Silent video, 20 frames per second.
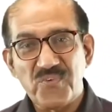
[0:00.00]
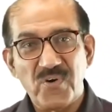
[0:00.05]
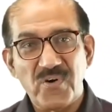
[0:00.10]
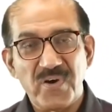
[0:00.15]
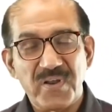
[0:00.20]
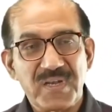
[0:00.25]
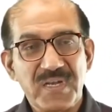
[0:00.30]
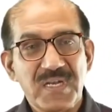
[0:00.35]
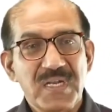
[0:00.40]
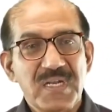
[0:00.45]

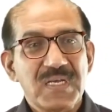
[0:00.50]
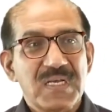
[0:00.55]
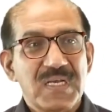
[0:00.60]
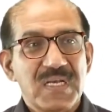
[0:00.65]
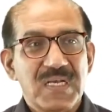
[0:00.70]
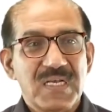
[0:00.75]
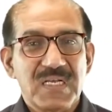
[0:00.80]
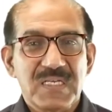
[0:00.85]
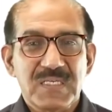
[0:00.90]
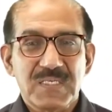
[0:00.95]
for
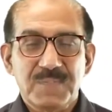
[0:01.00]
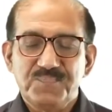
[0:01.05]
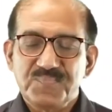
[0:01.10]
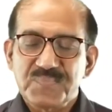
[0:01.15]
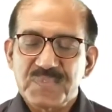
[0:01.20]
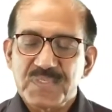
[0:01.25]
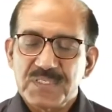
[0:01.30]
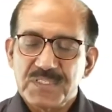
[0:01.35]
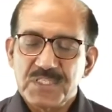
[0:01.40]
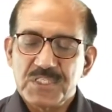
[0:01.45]

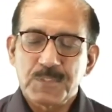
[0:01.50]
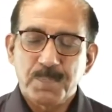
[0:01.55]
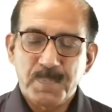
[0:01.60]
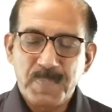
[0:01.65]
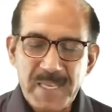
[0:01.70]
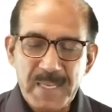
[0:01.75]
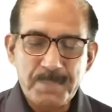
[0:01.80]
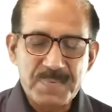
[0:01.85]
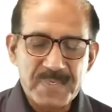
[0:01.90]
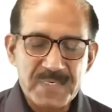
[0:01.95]
this
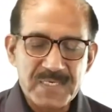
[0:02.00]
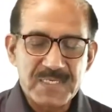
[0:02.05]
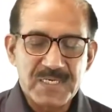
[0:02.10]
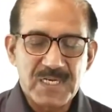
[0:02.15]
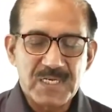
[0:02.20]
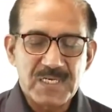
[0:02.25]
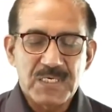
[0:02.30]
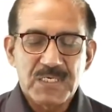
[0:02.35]
paper,